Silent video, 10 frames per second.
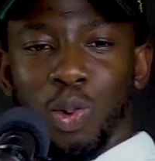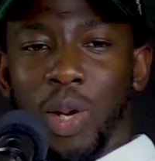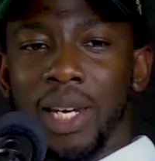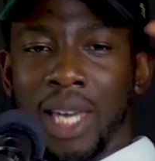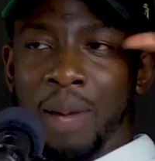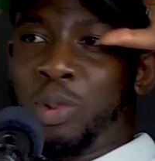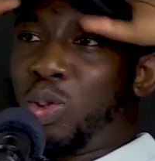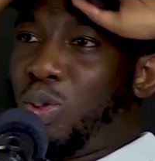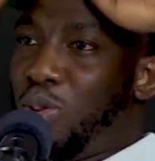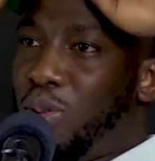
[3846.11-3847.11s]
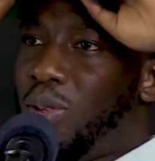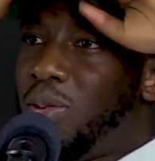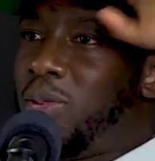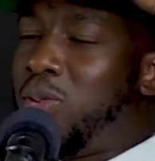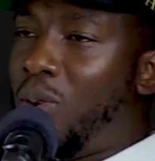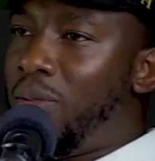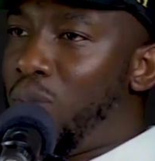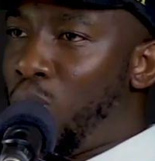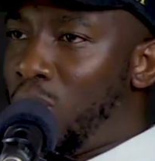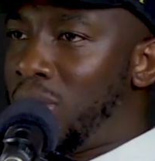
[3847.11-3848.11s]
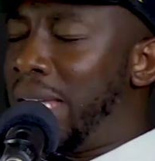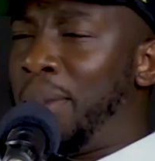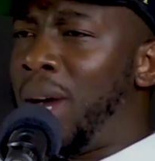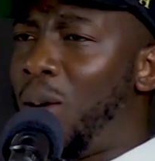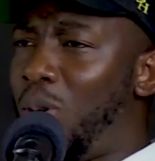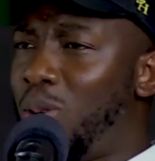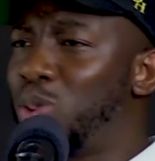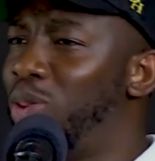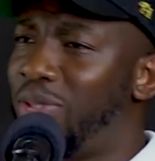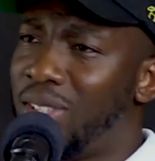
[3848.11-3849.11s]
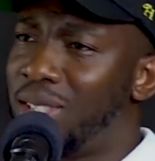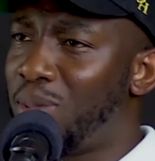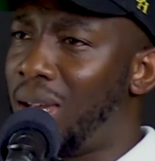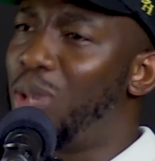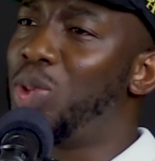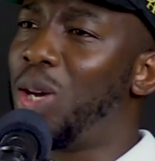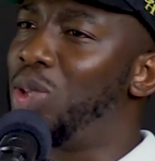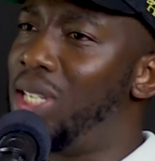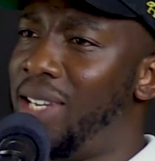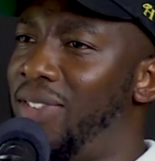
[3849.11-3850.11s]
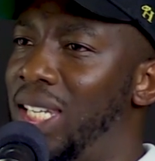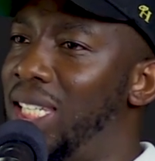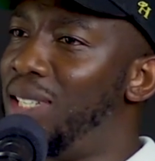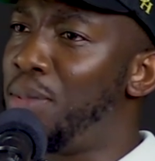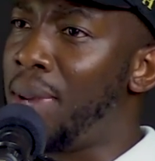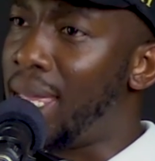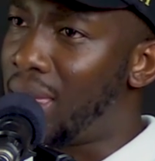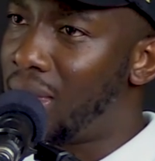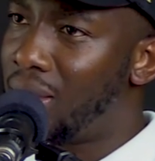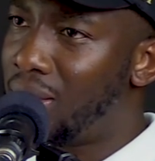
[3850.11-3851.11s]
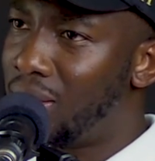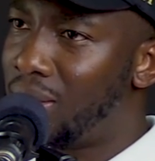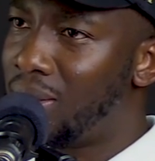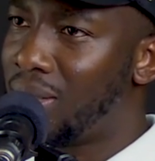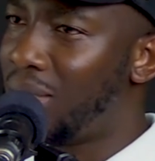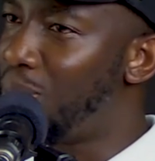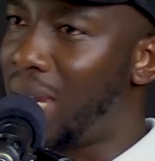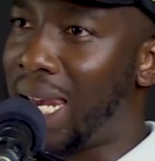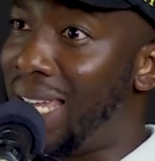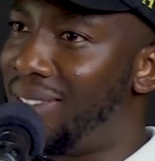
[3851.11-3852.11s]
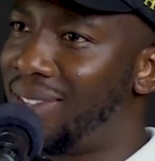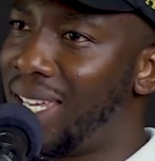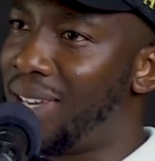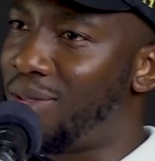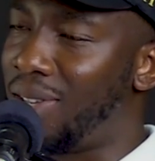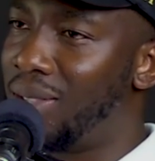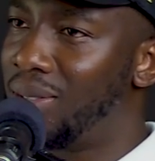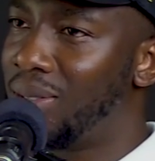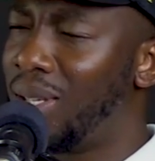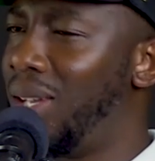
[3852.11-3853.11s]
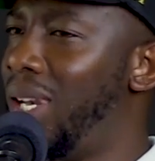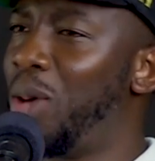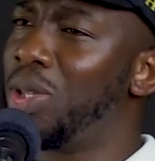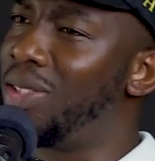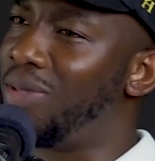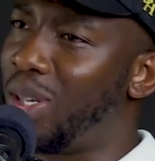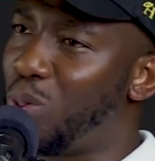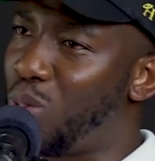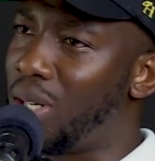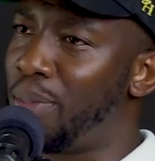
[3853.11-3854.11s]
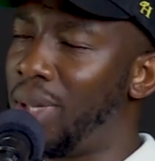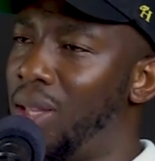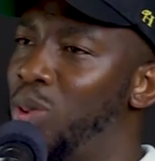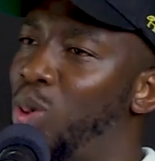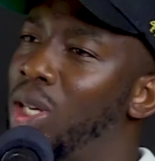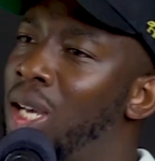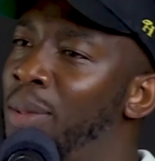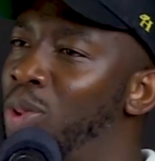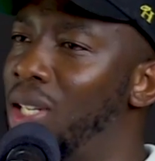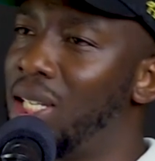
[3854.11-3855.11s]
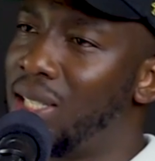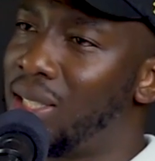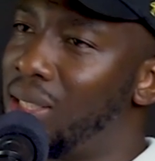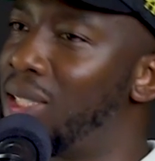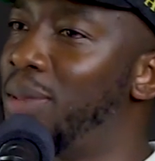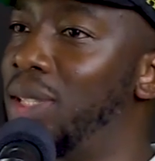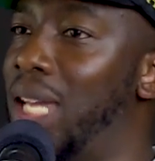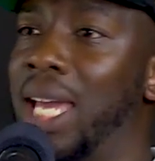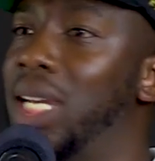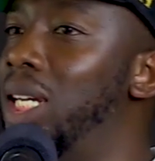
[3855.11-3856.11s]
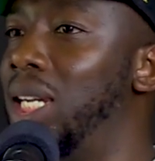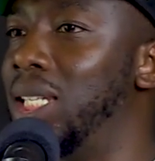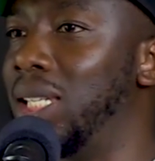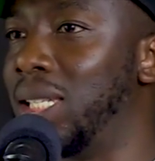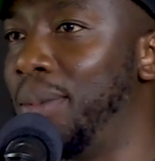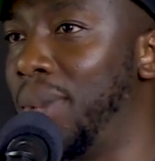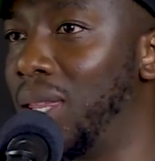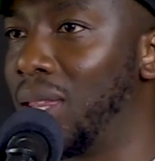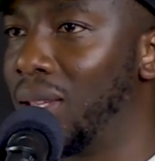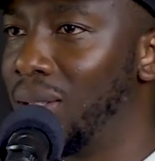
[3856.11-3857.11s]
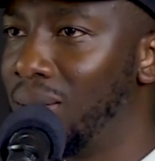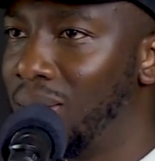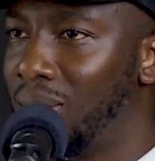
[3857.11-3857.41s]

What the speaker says: when it came to Form 4, somehow I was convinced in my head that I would never need math in my life ever. And I wasn't very good at math. So when it came to registering subjects, I didn't register math.